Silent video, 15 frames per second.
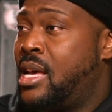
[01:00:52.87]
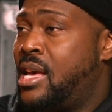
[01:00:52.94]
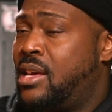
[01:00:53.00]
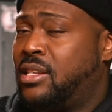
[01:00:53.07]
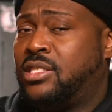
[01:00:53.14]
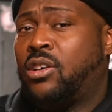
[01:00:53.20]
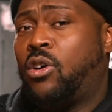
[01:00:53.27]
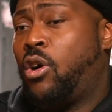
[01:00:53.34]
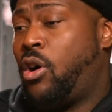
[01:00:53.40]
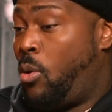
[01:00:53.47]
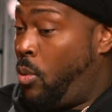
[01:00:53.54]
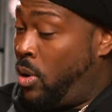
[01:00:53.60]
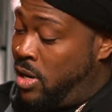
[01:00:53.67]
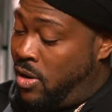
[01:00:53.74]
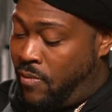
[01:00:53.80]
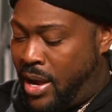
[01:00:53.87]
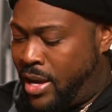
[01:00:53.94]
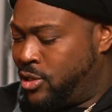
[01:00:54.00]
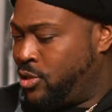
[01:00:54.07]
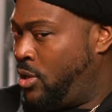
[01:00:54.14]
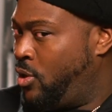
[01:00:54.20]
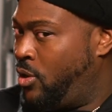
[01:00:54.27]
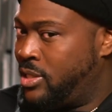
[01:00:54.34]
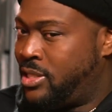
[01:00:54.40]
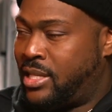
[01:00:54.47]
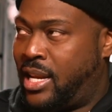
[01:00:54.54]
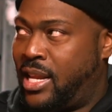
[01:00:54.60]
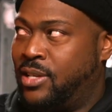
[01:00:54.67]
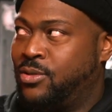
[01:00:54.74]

It's one of the records on Lost City.